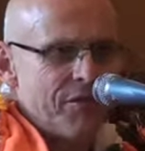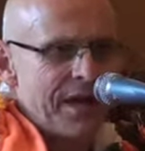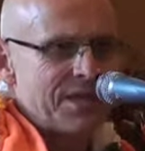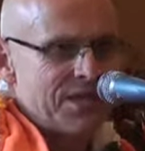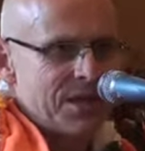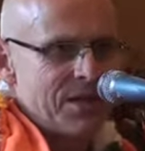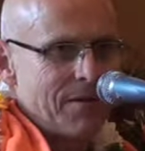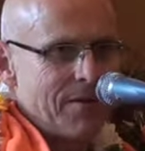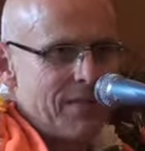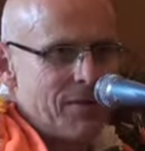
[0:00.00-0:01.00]
rasa,
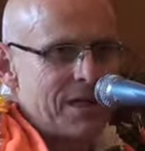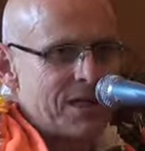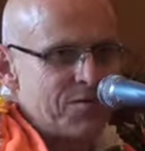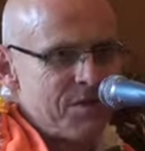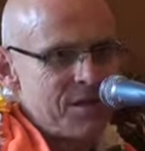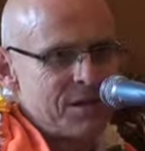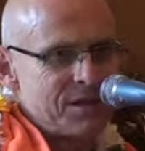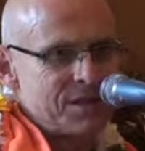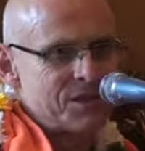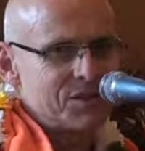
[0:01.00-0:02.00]
for
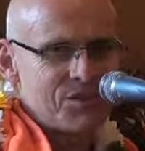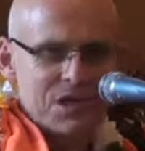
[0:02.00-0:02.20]
experience.